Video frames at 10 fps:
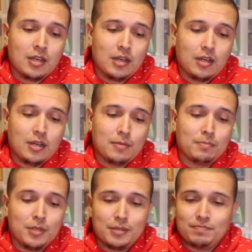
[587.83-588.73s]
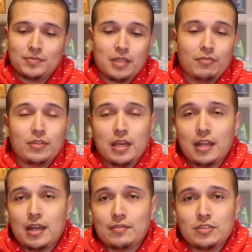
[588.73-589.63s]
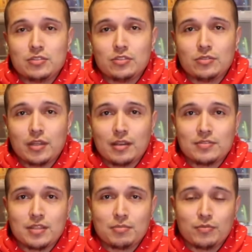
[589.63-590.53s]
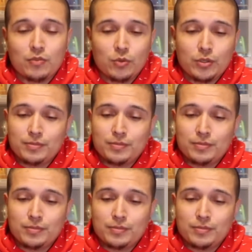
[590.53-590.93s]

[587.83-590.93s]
but definitely had to have these two, like I've said before.